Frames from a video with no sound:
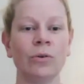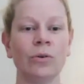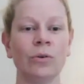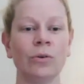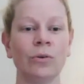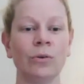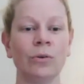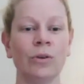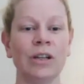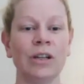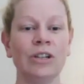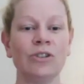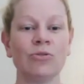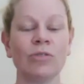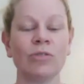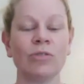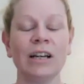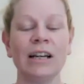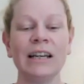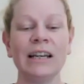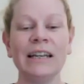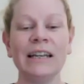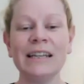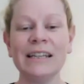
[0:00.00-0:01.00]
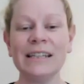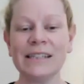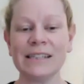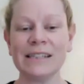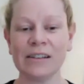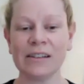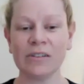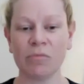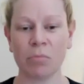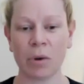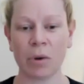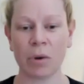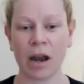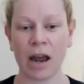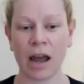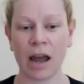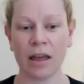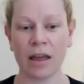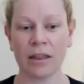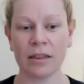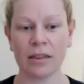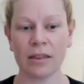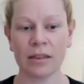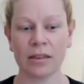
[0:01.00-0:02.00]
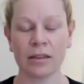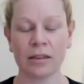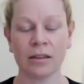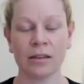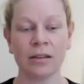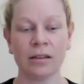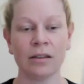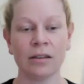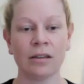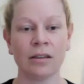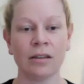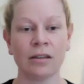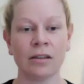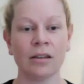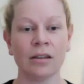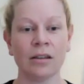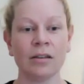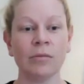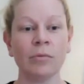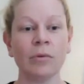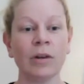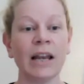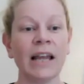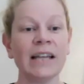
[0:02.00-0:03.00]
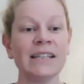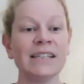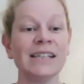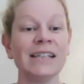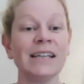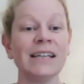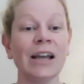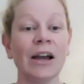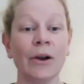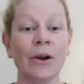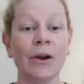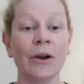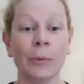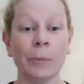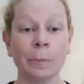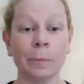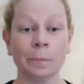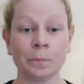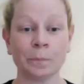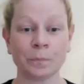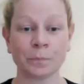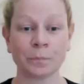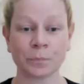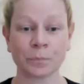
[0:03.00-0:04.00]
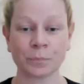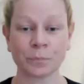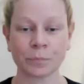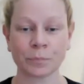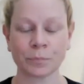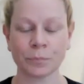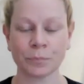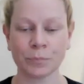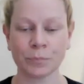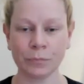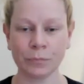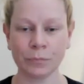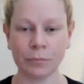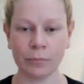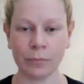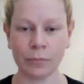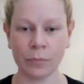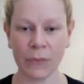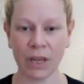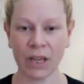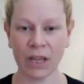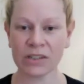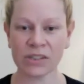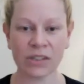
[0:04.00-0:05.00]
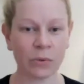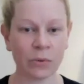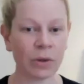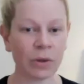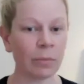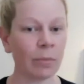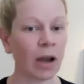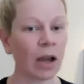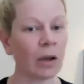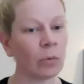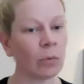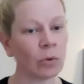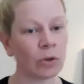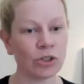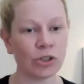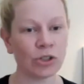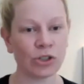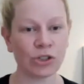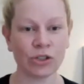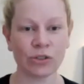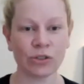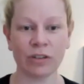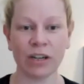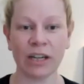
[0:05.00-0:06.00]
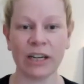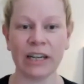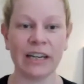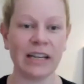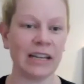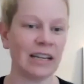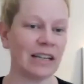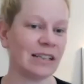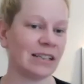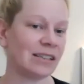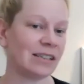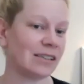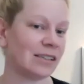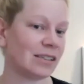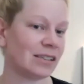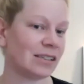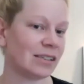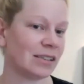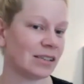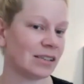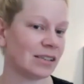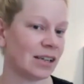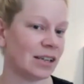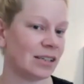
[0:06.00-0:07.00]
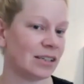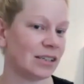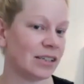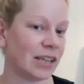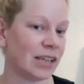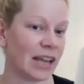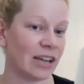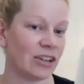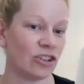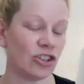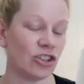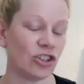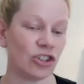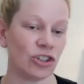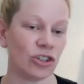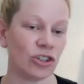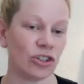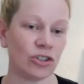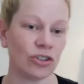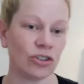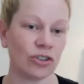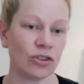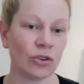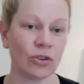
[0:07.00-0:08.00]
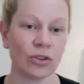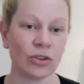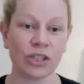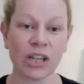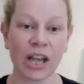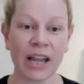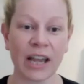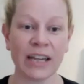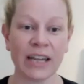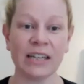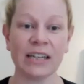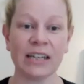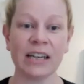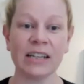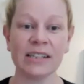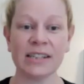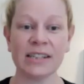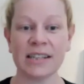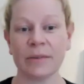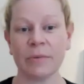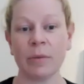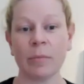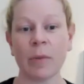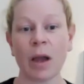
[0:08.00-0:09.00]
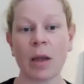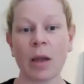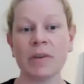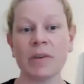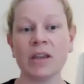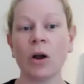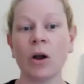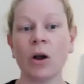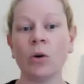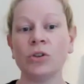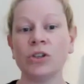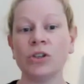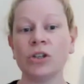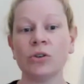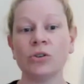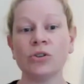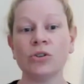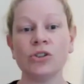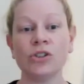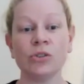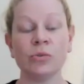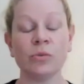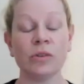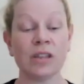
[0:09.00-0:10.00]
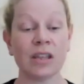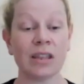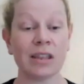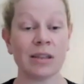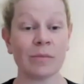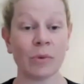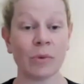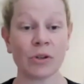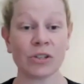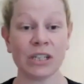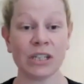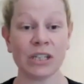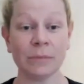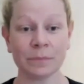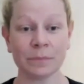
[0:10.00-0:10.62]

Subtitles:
each release of breath, we're letting go. So we might want to release tension or tightness that we might be holding on to within the body.